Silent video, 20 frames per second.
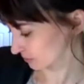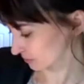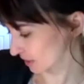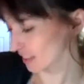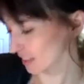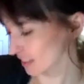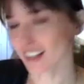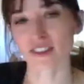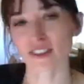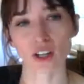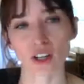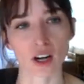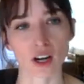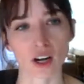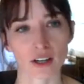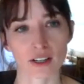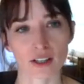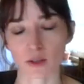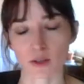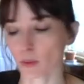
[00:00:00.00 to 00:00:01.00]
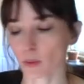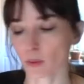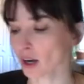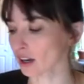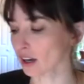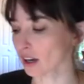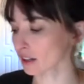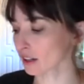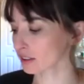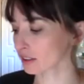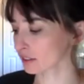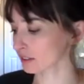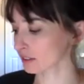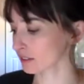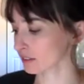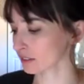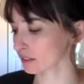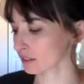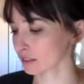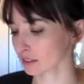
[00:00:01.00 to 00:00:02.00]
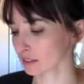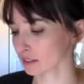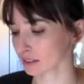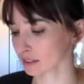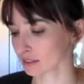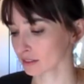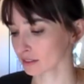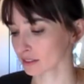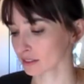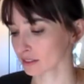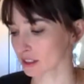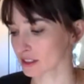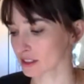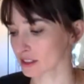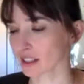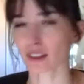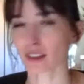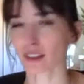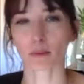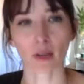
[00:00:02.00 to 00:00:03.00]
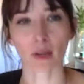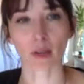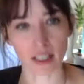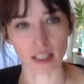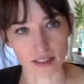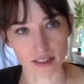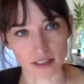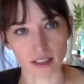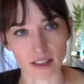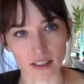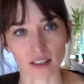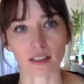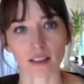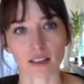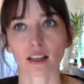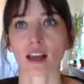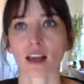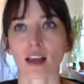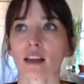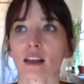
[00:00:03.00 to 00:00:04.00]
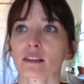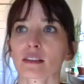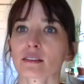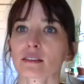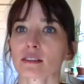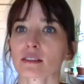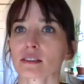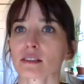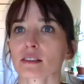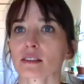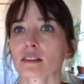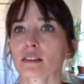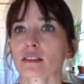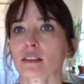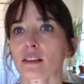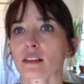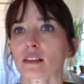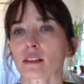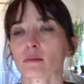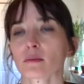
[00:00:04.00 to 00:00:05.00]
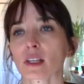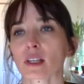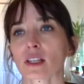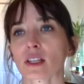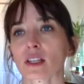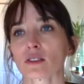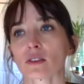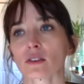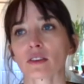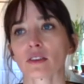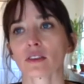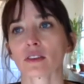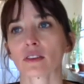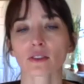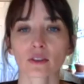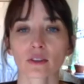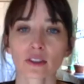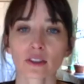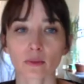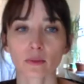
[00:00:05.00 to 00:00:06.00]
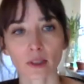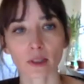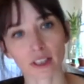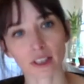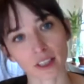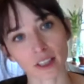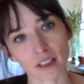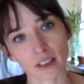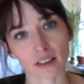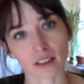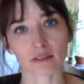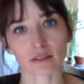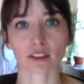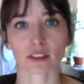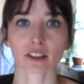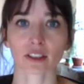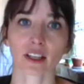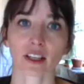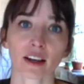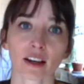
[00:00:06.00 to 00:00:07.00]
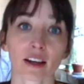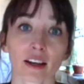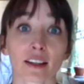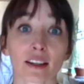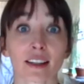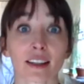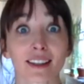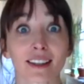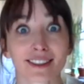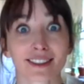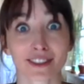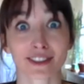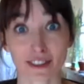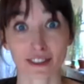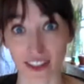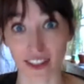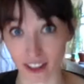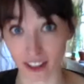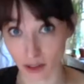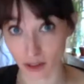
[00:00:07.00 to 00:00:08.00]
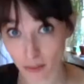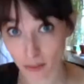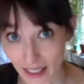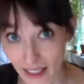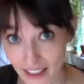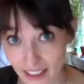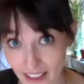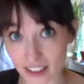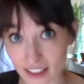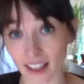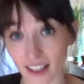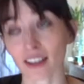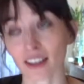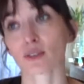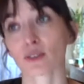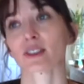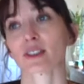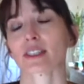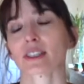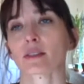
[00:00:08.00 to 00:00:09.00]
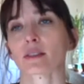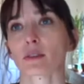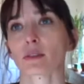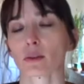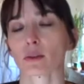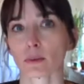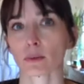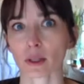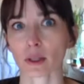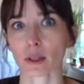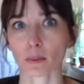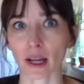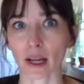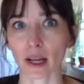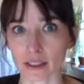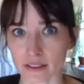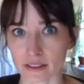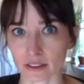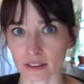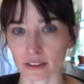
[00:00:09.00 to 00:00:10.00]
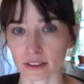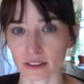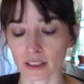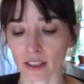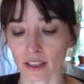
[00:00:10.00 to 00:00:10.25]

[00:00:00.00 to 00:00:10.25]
that's the hardest part. It's like the pacing and making sure the story is working and figuring out how to get it to fit in the page count, which can be a real puzzle